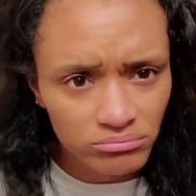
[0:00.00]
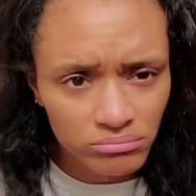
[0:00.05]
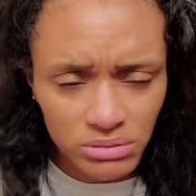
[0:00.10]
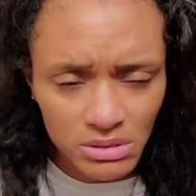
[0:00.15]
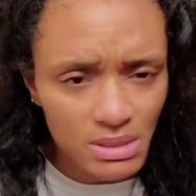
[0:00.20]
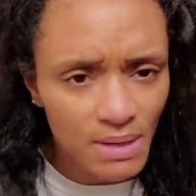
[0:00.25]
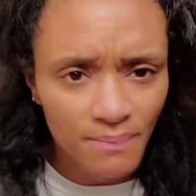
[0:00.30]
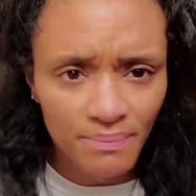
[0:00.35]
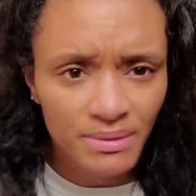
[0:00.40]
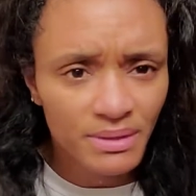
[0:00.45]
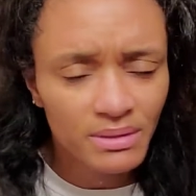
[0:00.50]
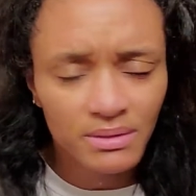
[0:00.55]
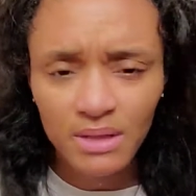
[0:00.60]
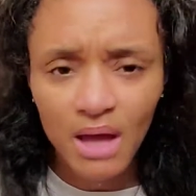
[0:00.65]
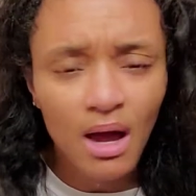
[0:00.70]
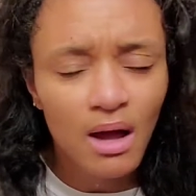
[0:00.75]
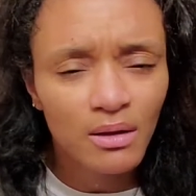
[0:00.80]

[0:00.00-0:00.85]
something